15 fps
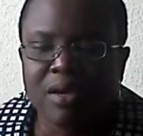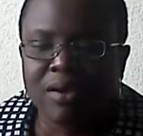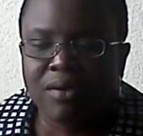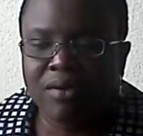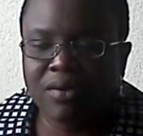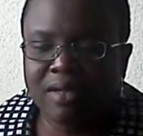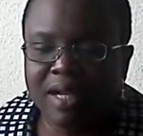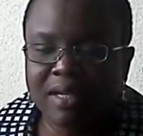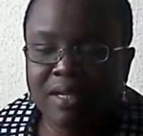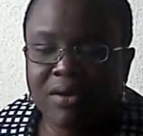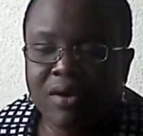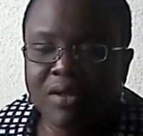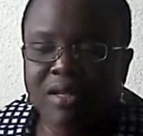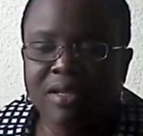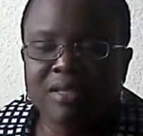Oh, that the Lord
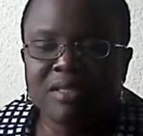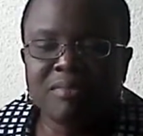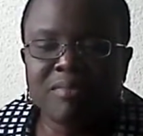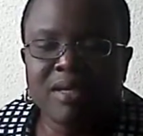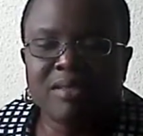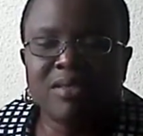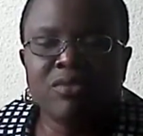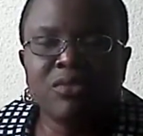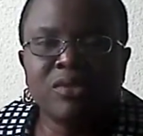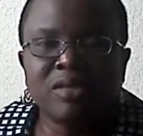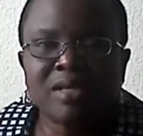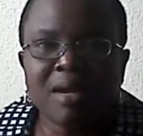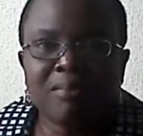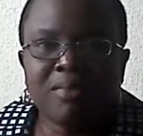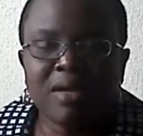in His mercy will
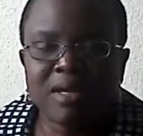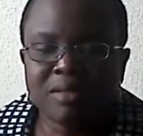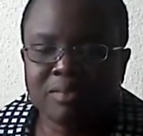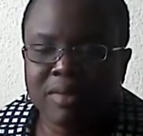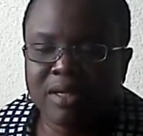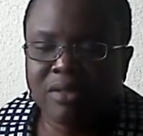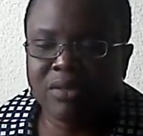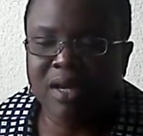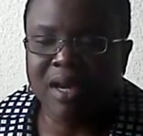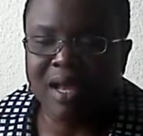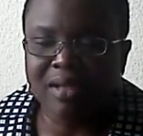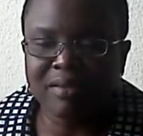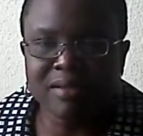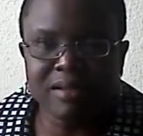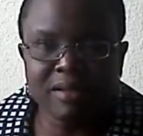sharpen our spiritual
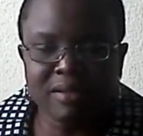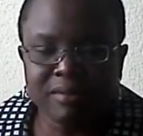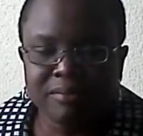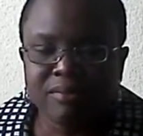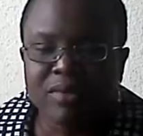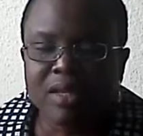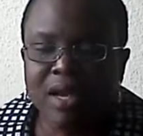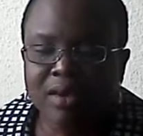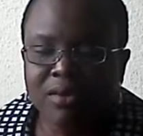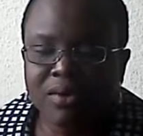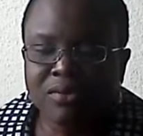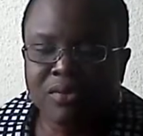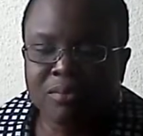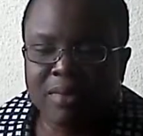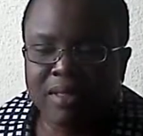antennae and
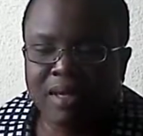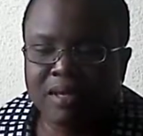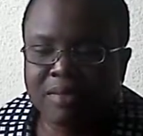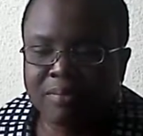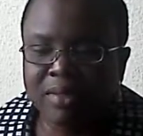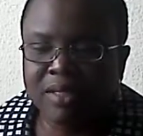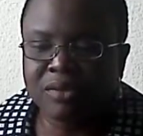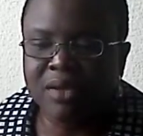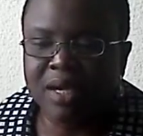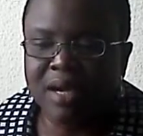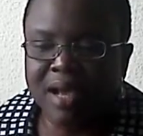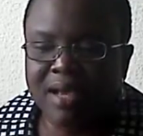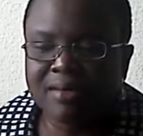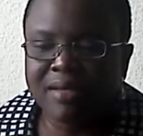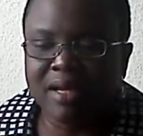also make our spiritual
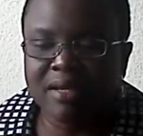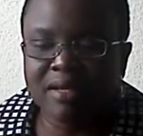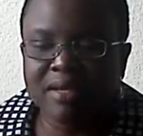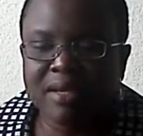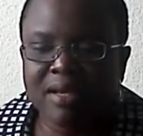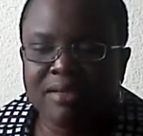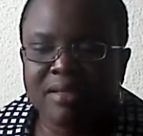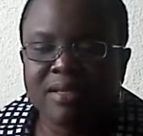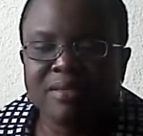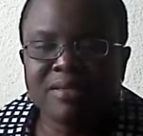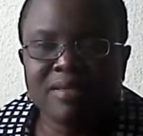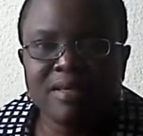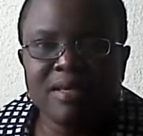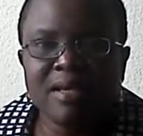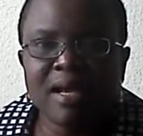eyes and ears
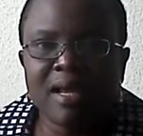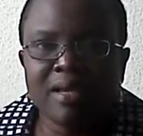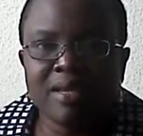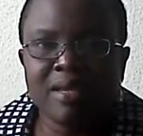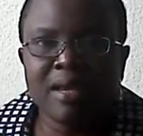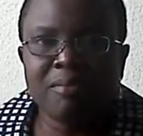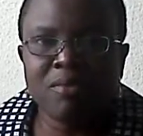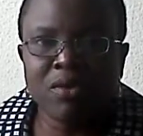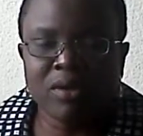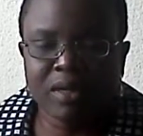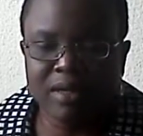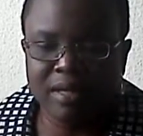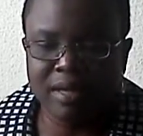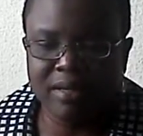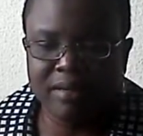see and hear more
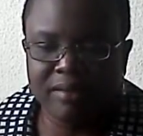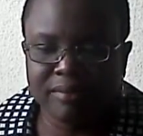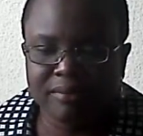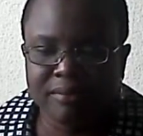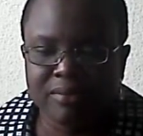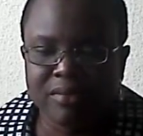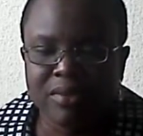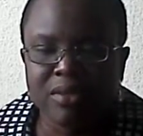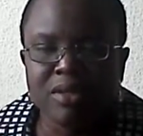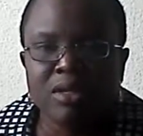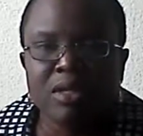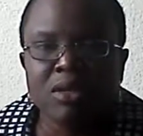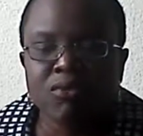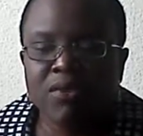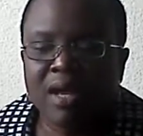clearly.
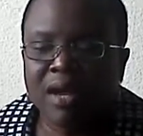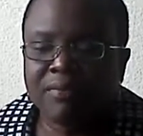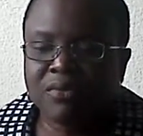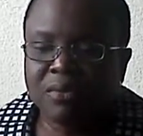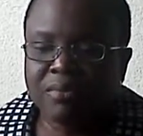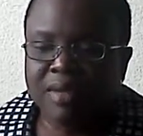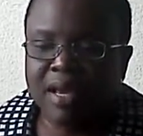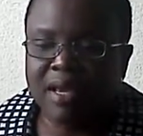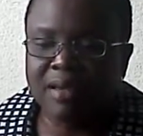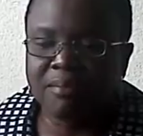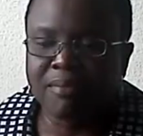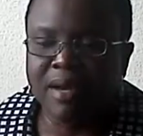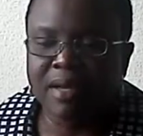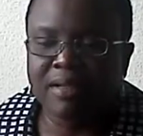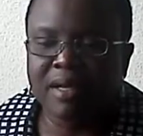We have to bear in
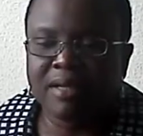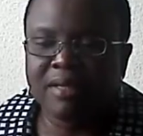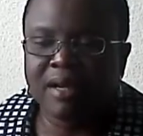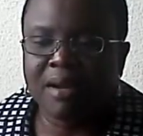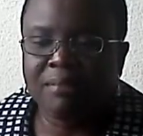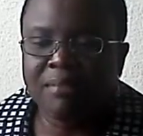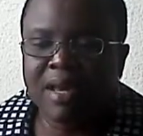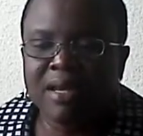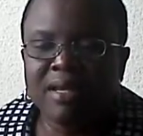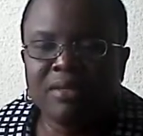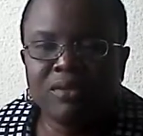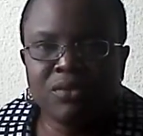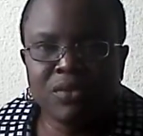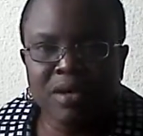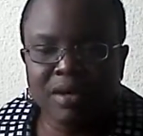mind that there are many
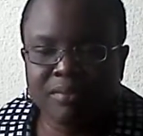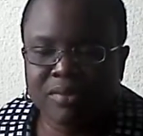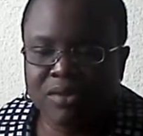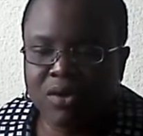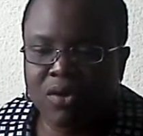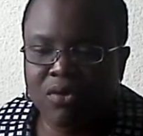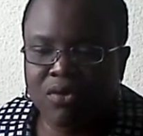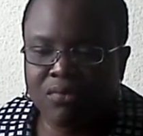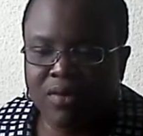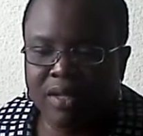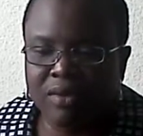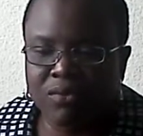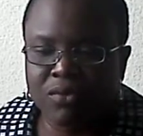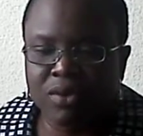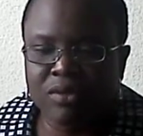Joabs all over the
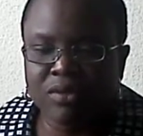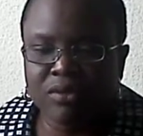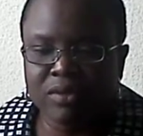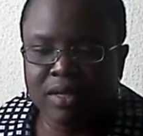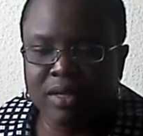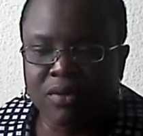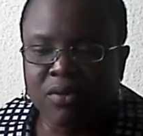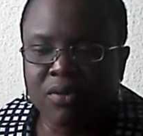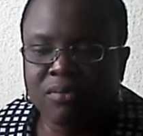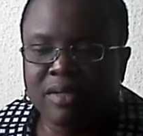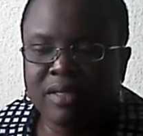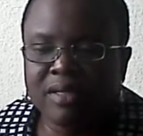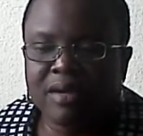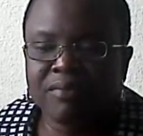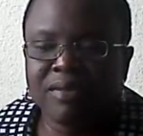world today whom the
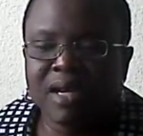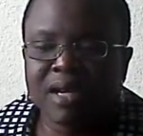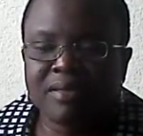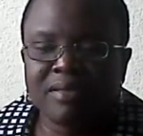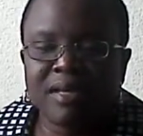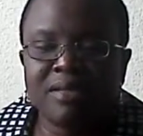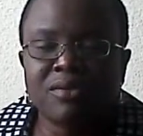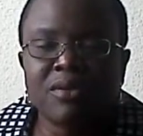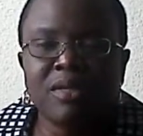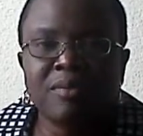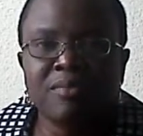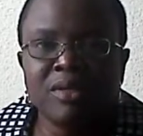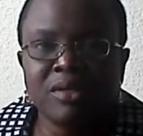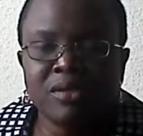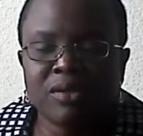devil has sent on a
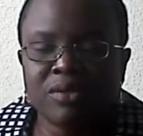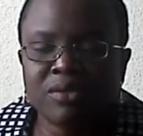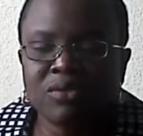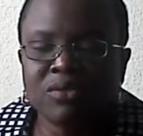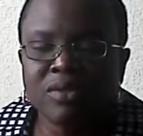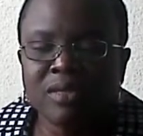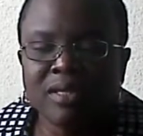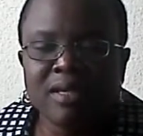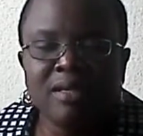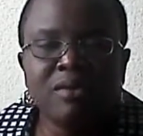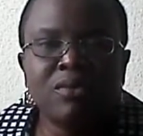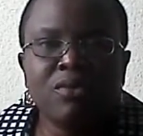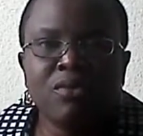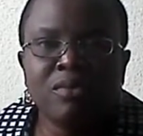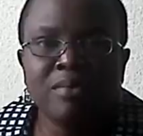mission to seek
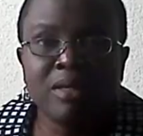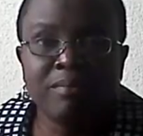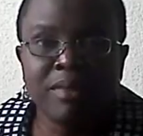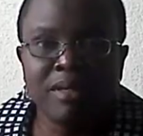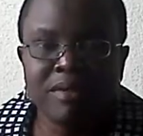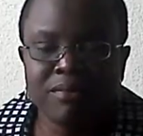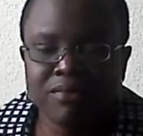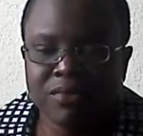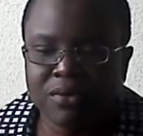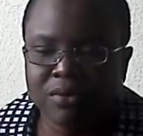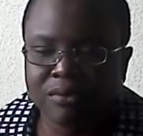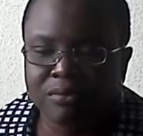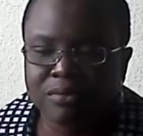whom he may devour